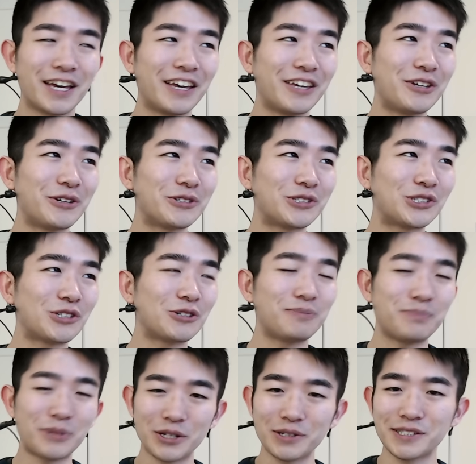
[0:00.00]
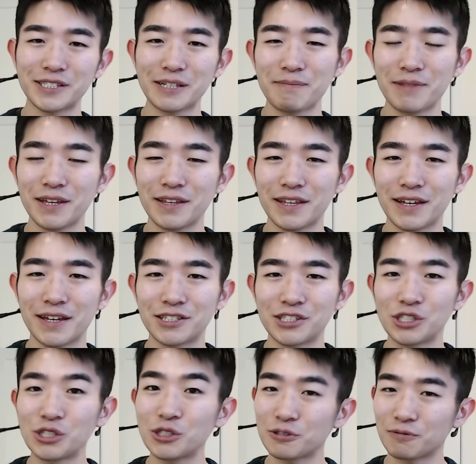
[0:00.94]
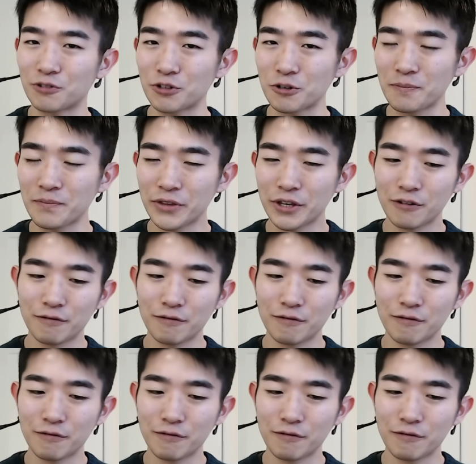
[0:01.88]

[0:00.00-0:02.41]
you should build something that's useful